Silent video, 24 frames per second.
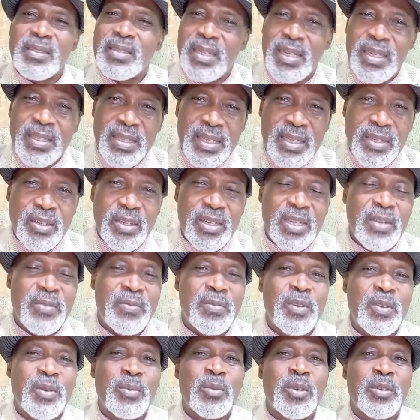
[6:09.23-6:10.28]
That's another
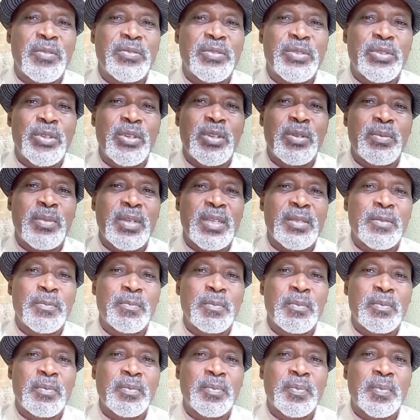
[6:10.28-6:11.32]
form of trauma.
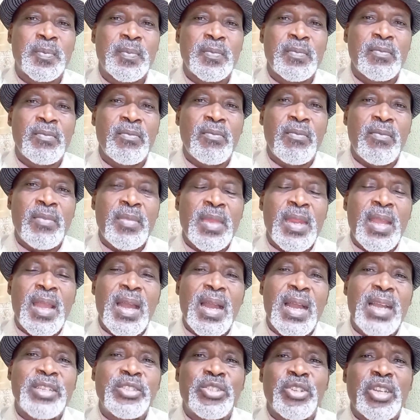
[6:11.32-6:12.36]

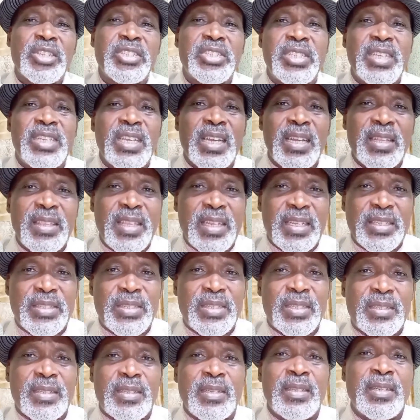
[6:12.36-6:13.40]
I just share
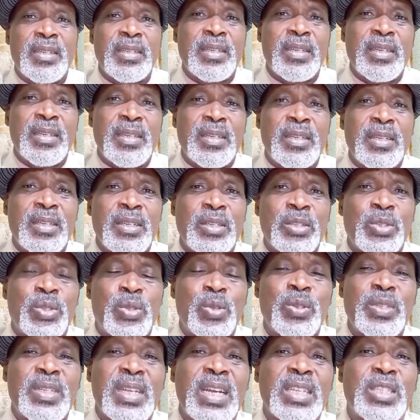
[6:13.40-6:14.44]
this
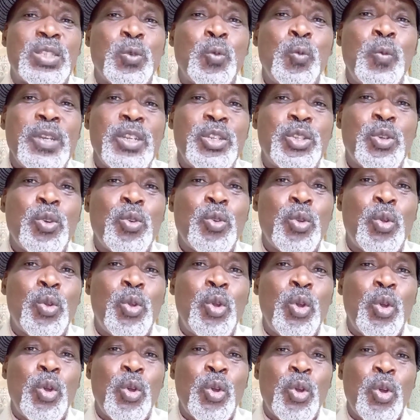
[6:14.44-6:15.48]
so that we don't
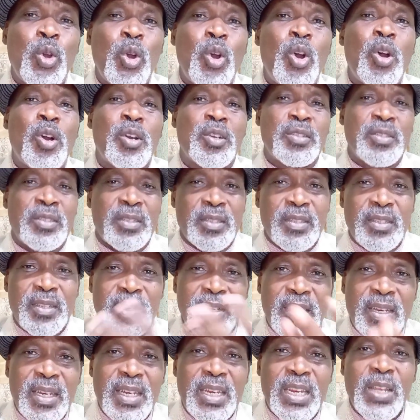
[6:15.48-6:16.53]
go on
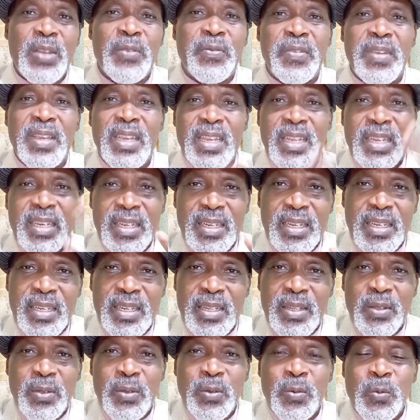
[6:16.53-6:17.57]
living
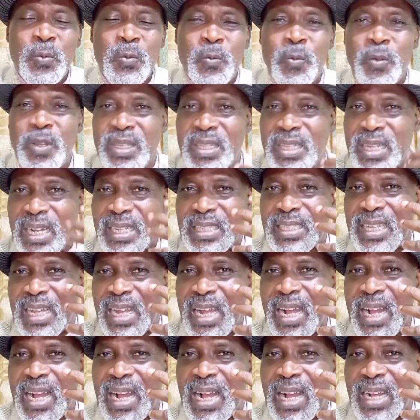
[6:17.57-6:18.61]
with that
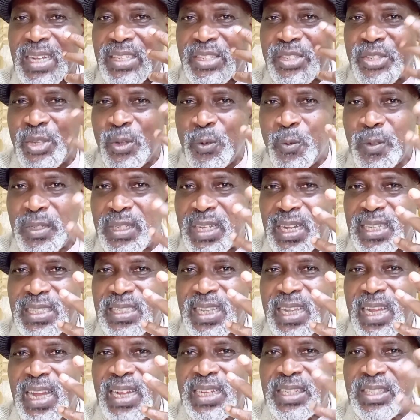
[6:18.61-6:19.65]
axiom, with that
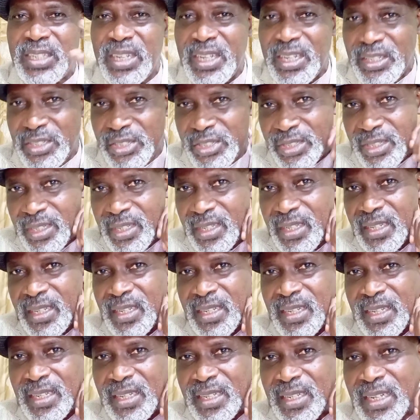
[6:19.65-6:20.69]
adage,
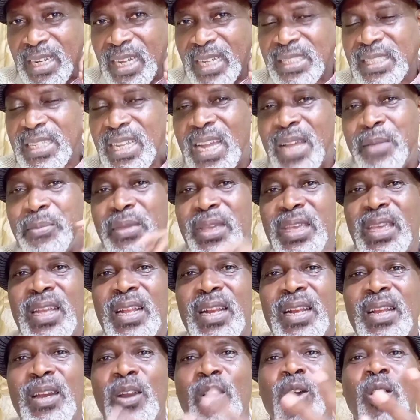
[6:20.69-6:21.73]
that time
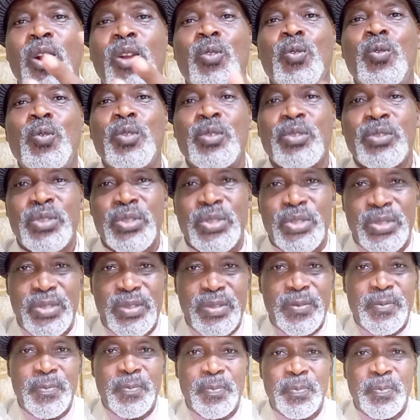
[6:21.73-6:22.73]
heals all wounds.